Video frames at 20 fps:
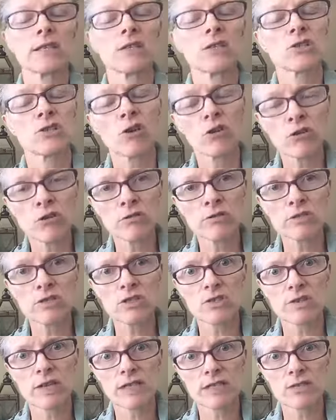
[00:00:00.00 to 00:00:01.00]
Don't
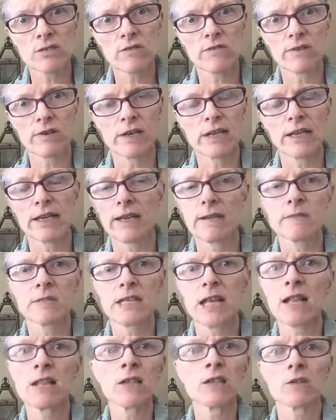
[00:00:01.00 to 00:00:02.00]
stress over it. I'm
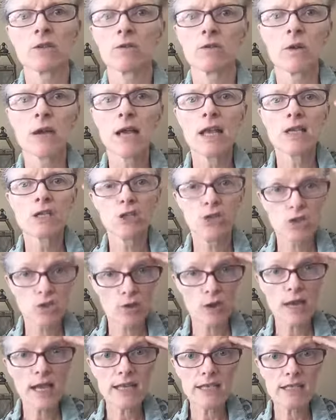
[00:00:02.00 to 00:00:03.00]
telling you,
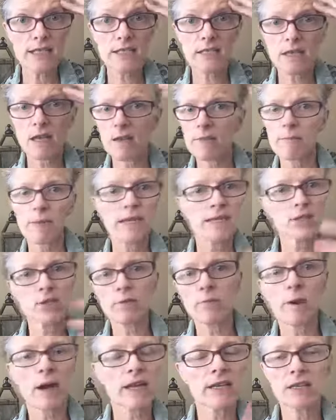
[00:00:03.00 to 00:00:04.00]
stress makes your
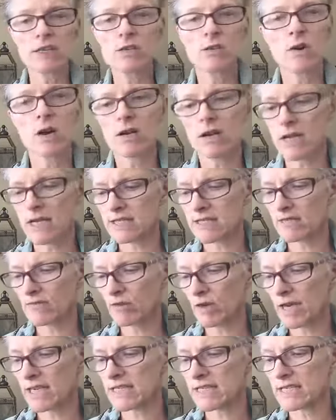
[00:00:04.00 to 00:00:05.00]
body do all kinds of
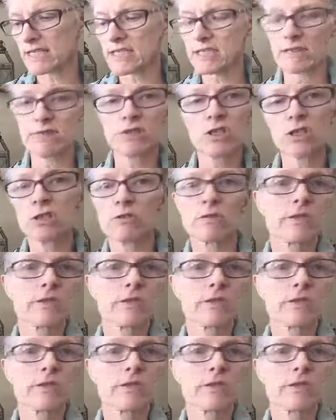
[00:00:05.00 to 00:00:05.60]
crazy stuff too.